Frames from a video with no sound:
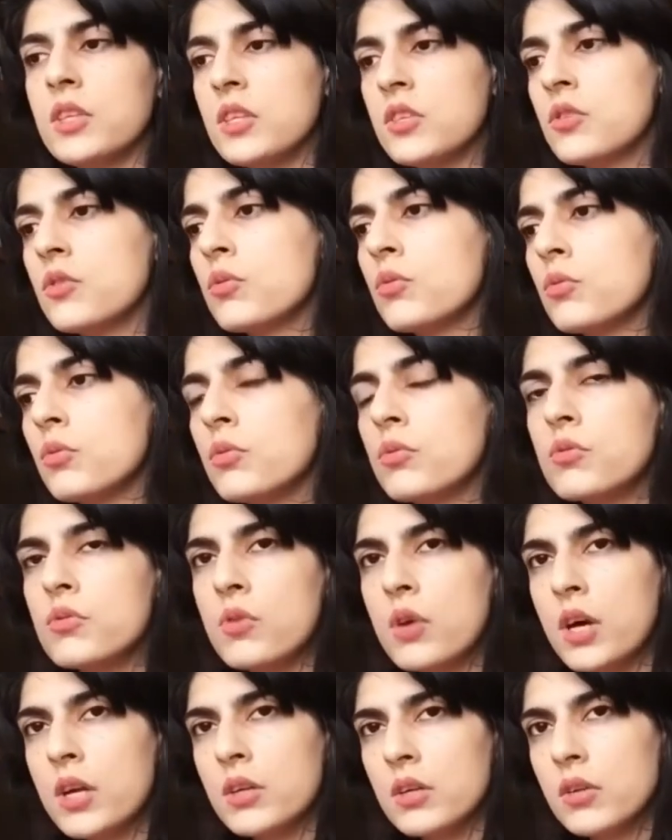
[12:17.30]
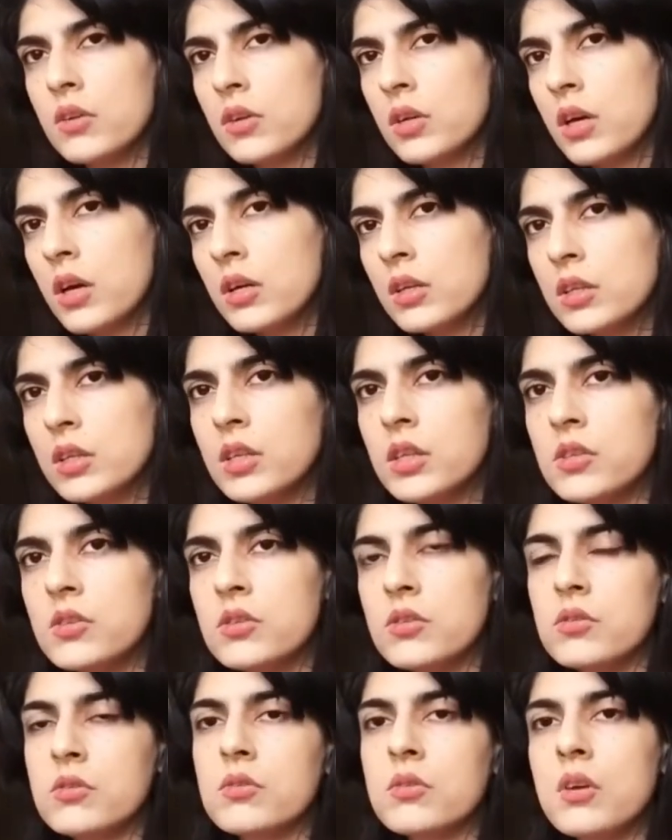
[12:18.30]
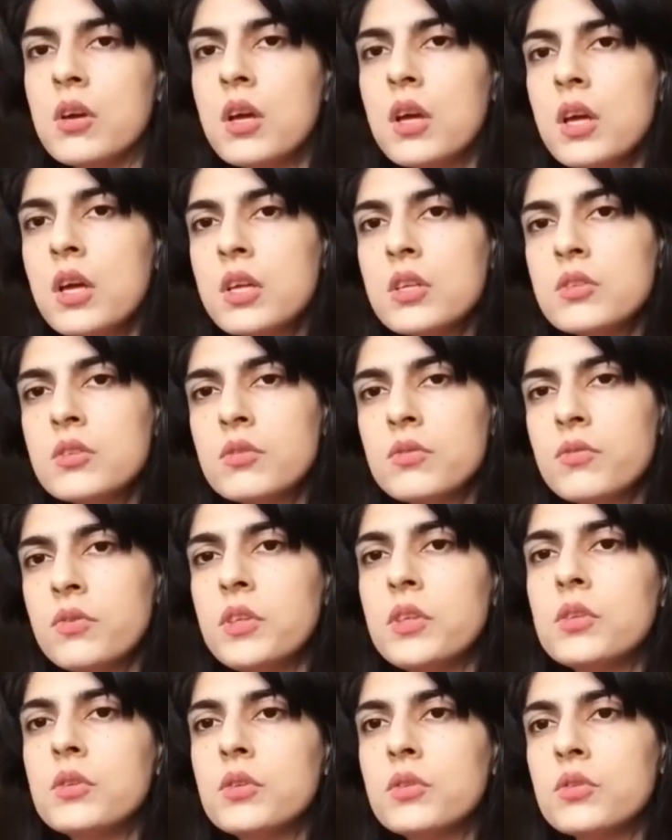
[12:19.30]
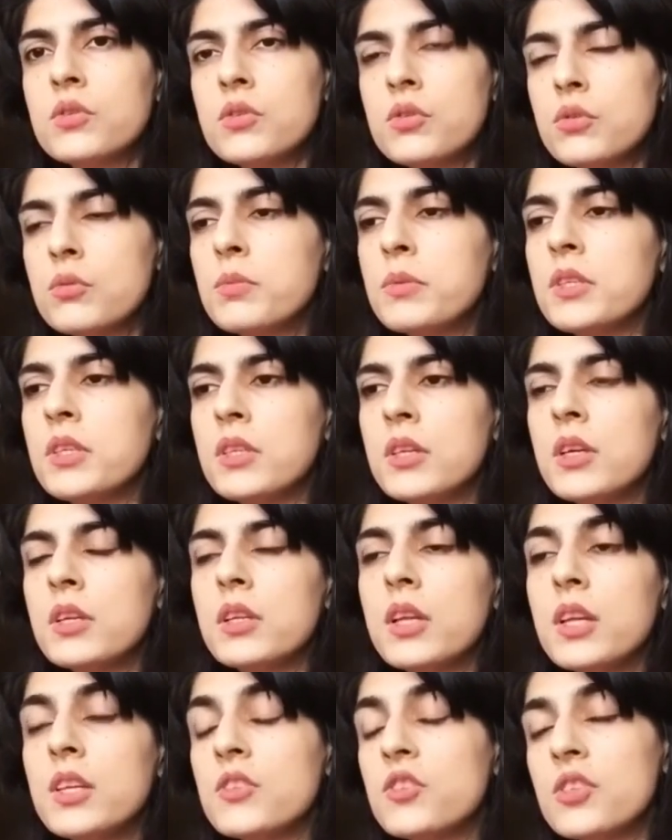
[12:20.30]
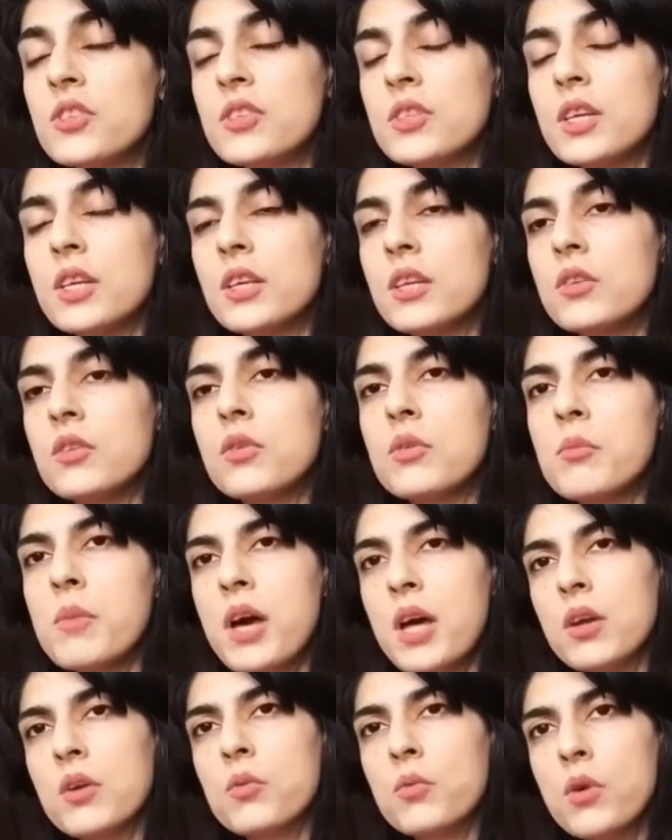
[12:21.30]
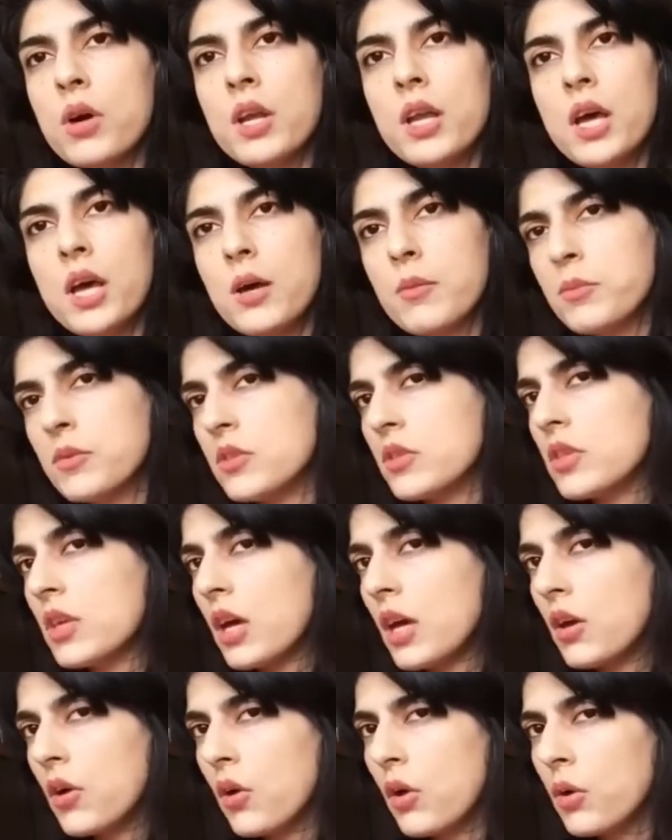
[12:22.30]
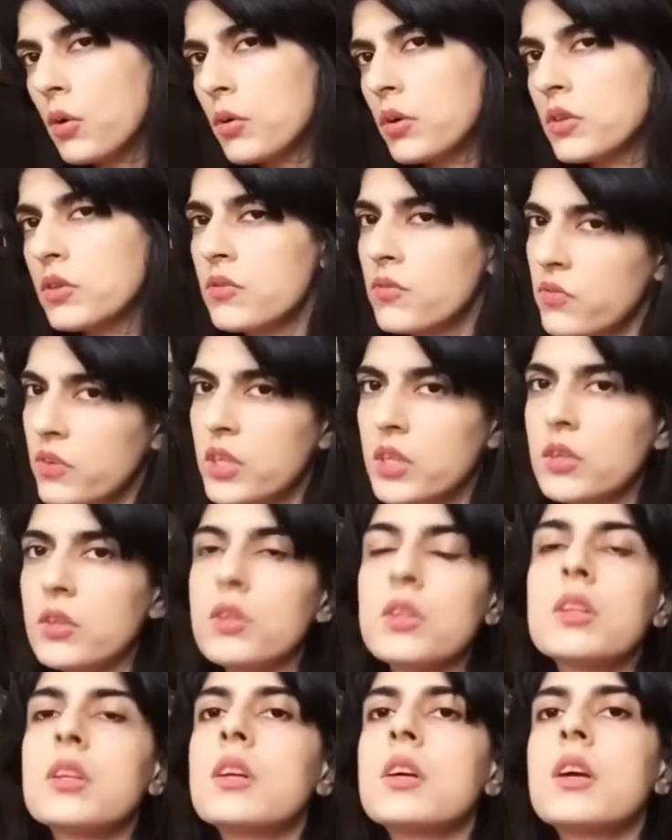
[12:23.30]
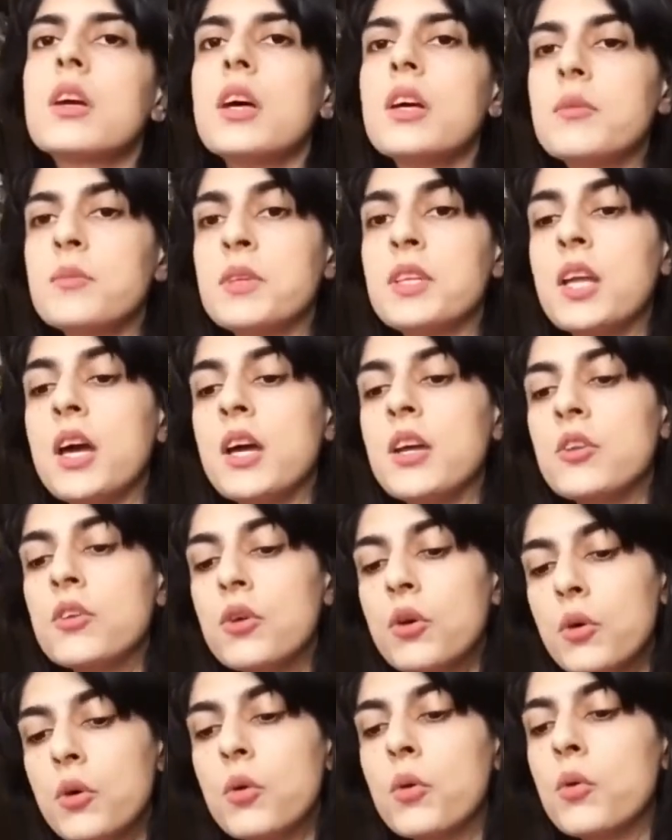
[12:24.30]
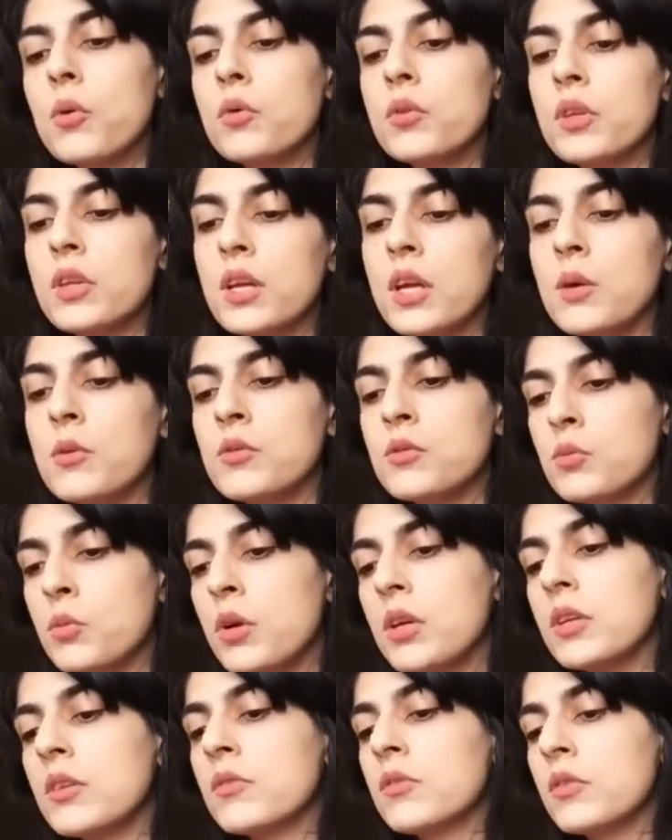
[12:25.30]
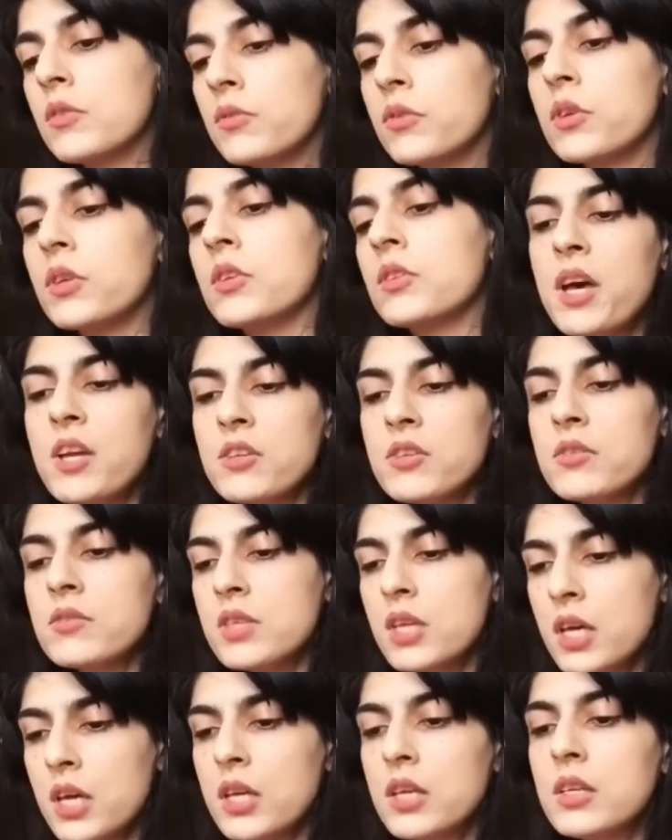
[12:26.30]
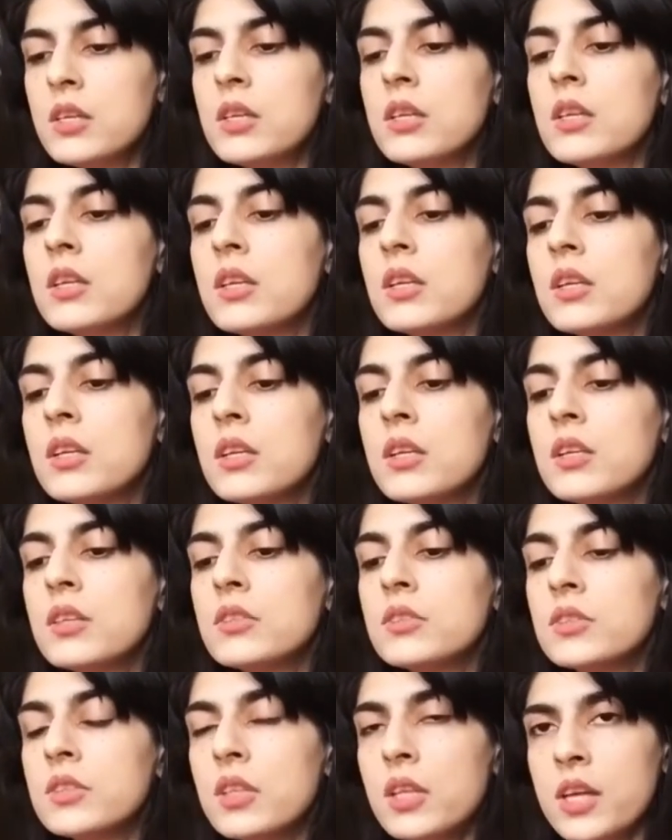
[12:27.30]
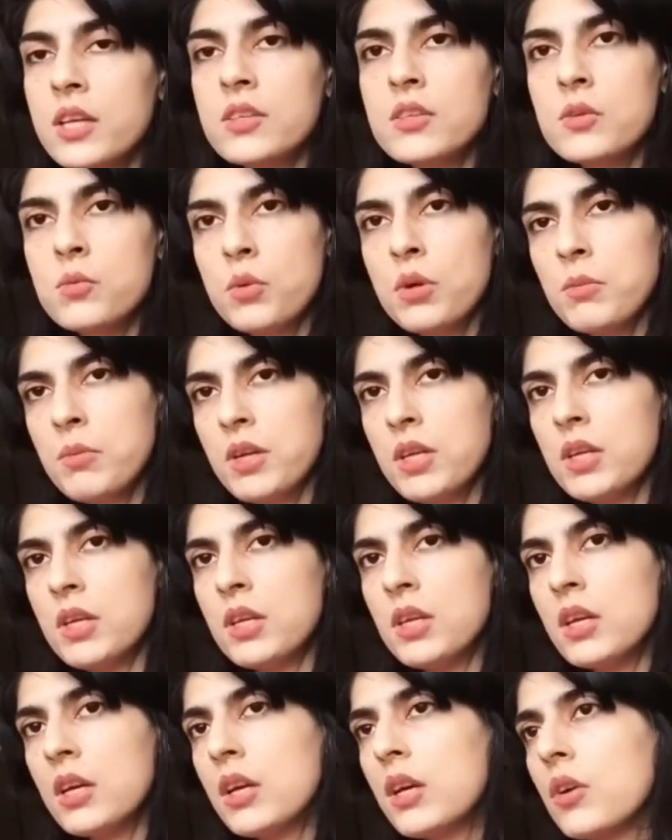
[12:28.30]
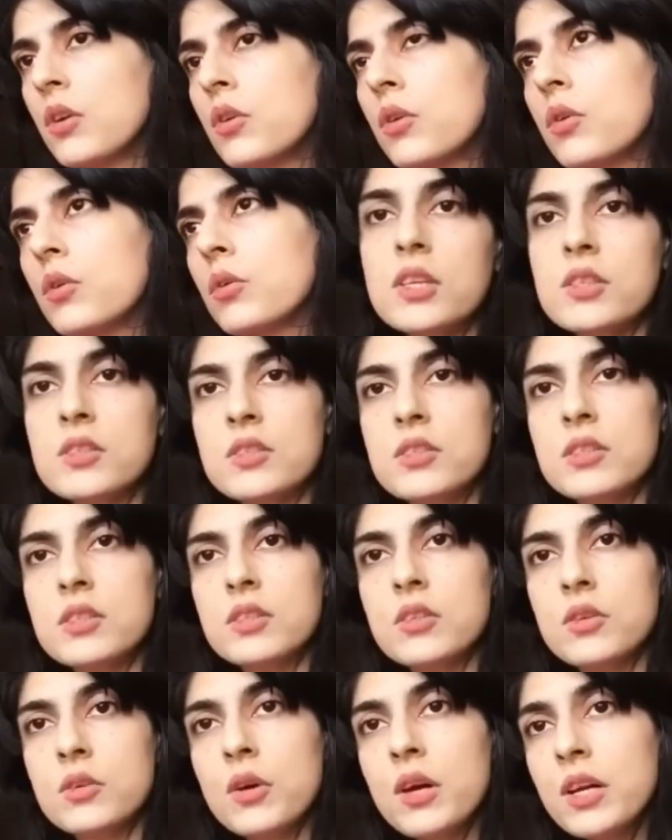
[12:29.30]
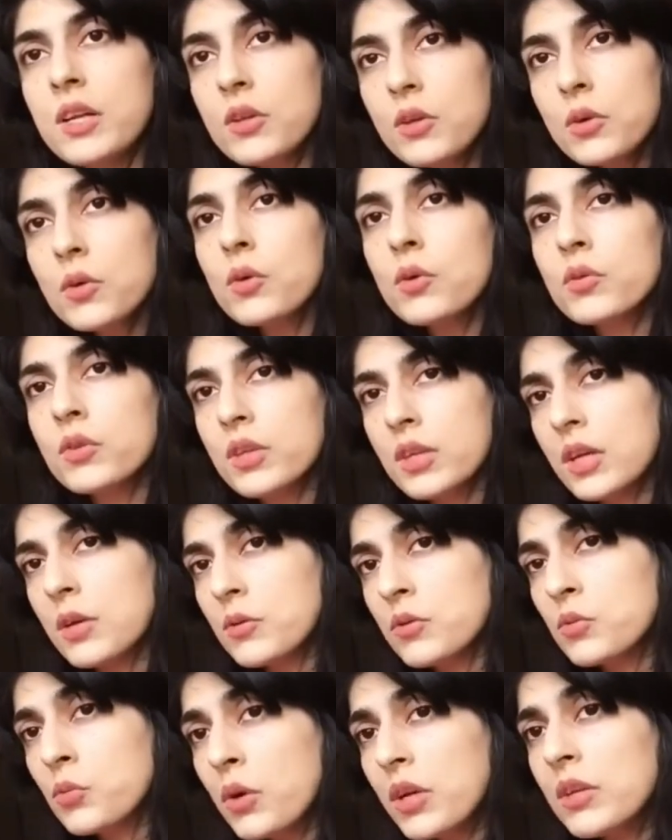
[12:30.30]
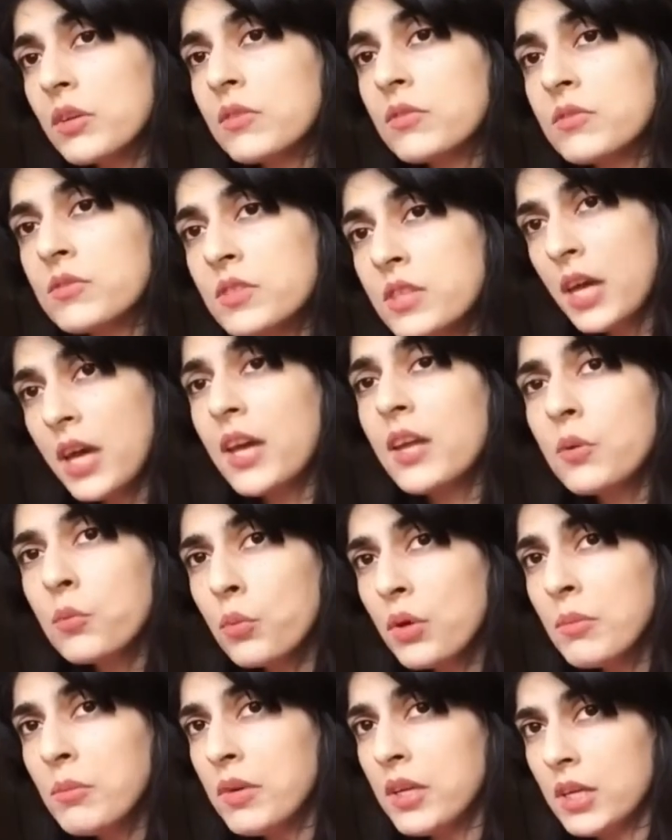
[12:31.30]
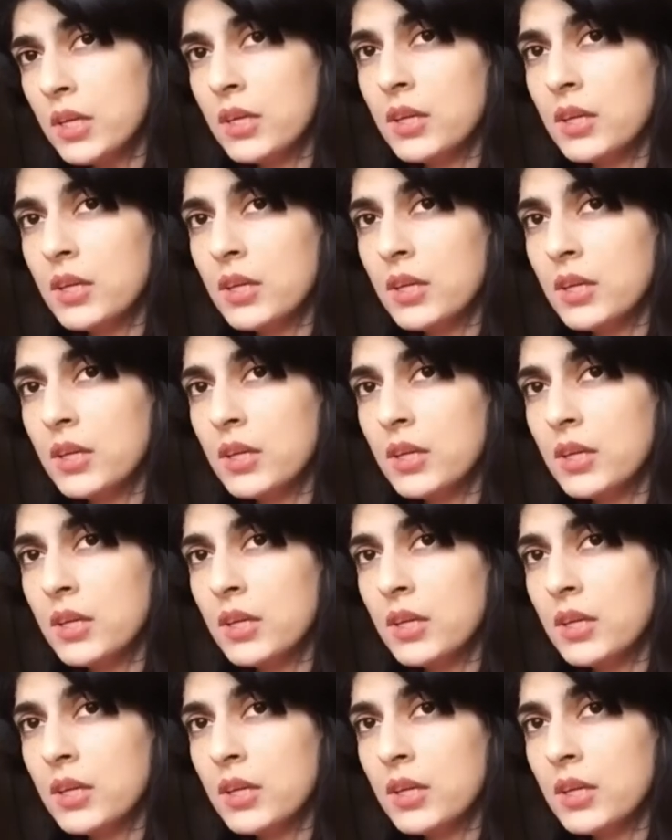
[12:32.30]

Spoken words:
to try to look ugly, to feel stupid enough. It's just like, no matter what happens, I always feel, I mean, I know that I was one of the first batch of 10 selected women who was, you know, I know that I was one of 10 women